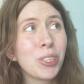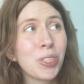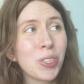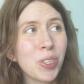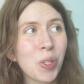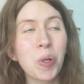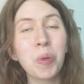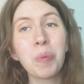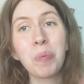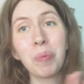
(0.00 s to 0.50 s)

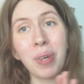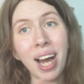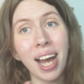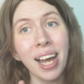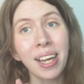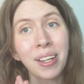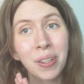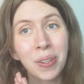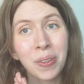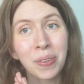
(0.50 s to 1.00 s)
so
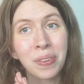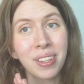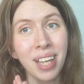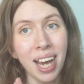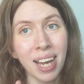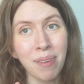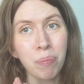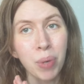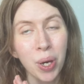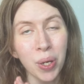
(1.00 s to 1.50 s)
proud on
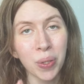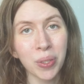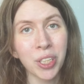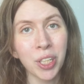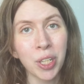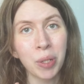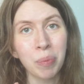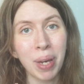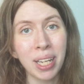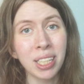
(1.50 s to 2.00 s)
that
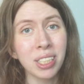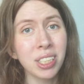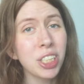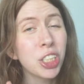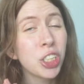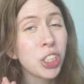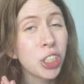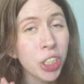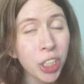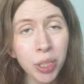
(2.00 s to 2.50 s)
podium, and she
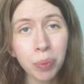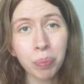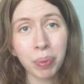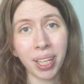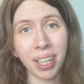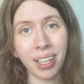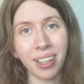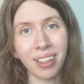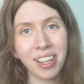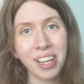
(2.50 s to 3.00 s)
should
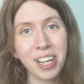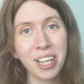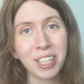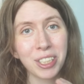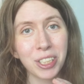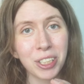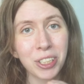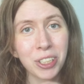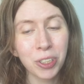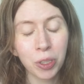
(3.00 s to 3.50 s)
be
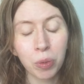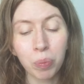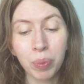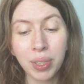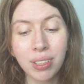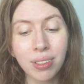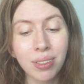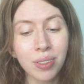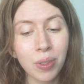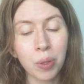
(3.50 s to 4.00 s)

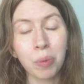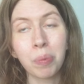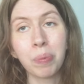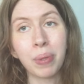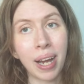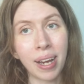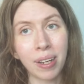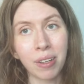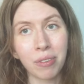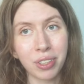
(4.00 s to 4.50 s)
so
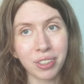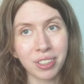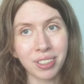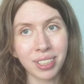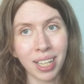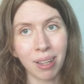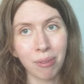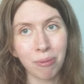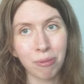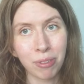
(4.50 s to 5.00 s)
proud of
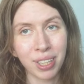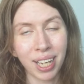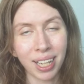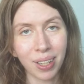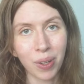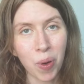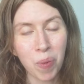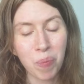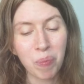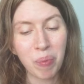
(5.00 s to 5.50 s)
herself for
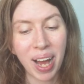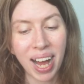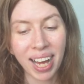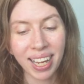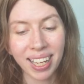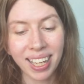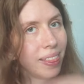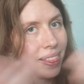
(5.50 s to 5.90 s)
that comeback.